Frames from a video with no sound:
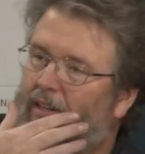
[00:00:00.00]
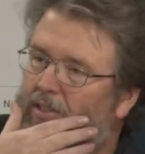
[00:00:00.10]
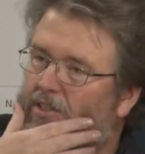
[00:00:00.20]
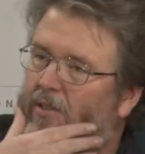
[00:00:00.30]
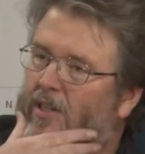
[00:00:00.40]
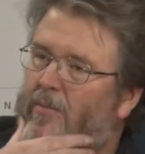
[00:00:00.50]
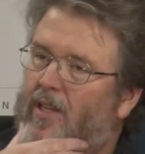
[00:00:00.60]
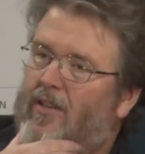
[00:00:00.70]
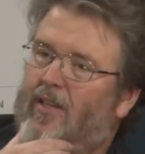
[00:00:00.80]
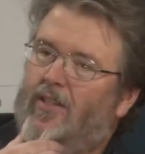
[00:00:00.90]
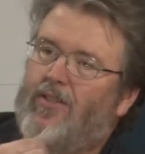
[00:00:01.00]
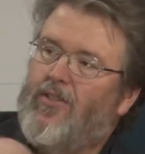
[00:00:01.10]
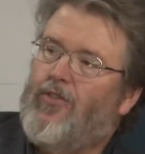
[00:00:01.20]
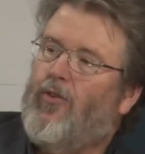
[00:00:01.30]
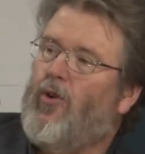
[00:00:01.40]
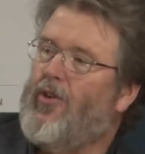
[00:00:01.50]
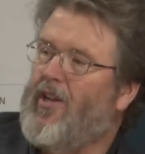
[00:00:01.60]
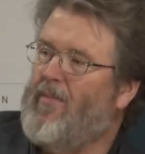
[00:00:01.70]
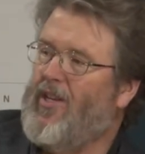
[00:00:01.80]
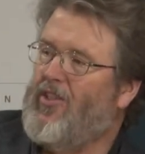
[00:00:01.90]
And it struck me that there's four
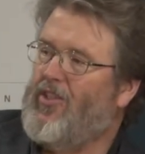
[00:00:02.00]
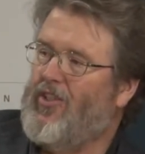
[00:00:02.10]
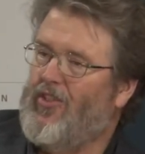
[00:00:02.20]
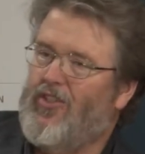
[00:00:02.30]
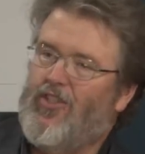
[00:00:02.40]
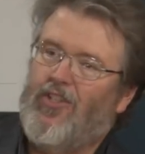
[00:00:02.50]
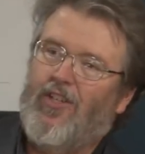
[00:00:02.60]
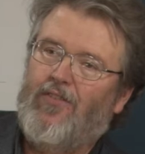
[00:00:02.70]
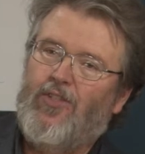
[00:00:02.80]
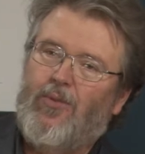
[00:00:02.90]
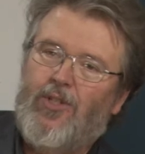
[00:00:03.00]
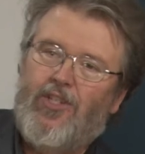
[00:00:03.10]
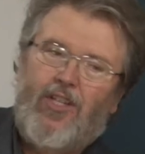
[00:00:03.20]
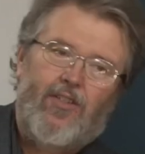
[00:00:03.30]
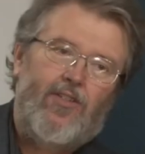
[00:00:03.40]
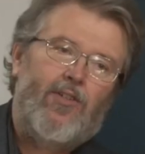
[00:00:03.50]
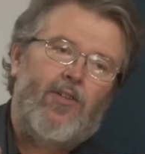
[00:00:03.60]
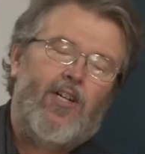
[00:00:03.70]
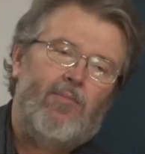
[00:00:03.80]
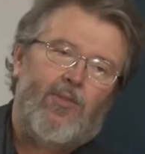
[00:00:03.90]
dimensions of suicide that
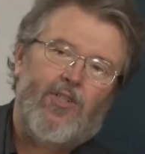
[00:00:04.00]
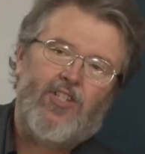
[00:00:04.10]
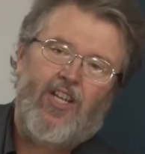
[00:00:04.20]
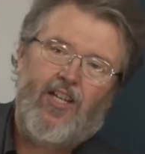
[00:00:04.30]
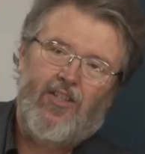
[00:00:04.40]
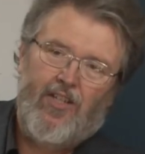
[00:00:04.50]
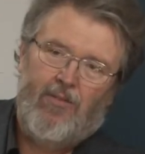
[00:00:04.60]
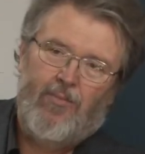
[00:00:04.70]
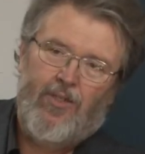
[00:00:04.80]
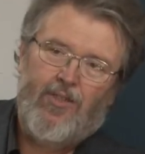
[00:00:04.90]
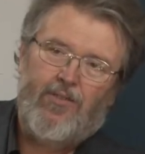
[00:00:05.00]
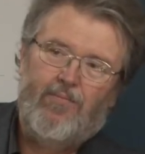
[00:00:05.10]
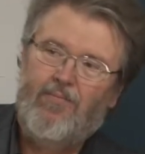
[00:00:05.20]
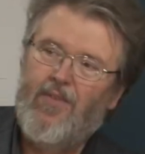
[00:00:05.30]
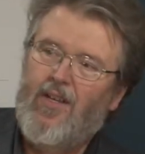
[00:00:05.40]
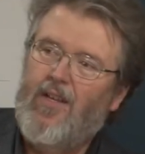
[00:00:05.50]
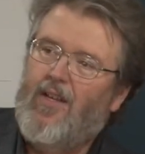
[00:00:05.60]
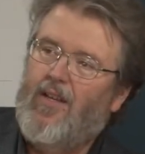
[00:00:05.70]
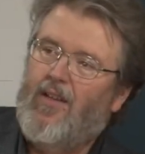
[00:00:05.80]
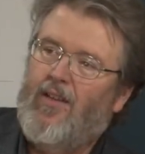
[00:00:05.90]
Durkheim looks at in that book
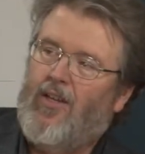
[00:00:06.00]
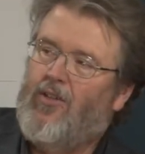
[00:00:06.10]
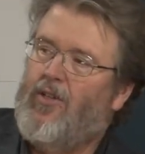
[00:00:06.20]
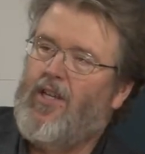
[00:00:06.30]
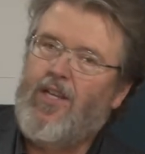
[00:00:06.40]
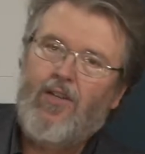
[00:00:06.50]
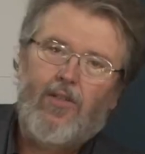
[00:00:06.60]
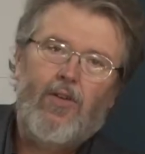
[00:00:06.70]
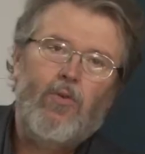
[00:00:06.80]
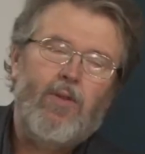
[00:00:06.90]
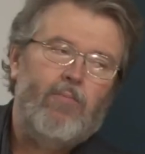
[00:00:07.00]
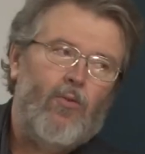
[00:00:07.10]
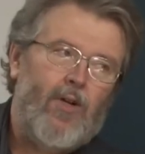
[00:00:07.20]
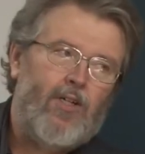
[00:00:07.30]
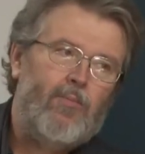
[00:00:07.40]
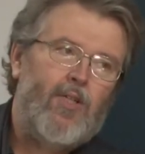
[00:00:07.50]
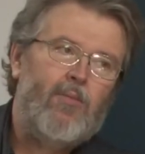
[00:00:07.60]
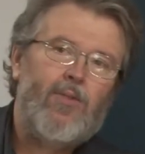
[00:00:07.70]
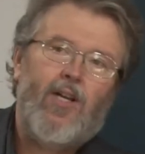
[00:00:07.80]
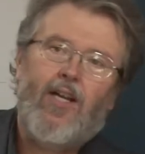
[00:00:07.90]
that could equally well
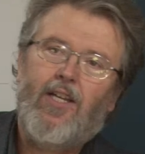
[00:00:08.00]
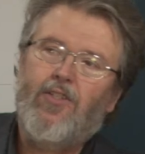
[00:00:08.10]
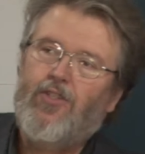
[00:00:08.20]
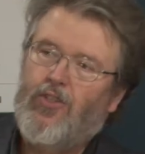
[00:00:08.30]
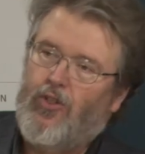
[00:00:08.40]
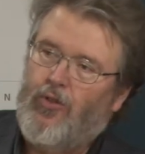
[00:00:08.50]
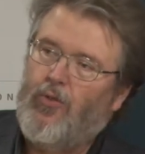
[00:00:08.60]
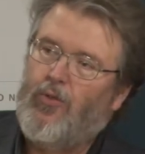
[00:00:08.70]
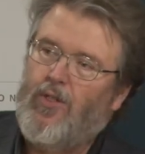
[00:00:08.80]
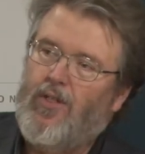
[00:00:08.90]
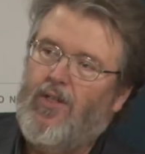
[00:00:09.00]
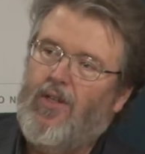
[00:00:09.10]
be applied to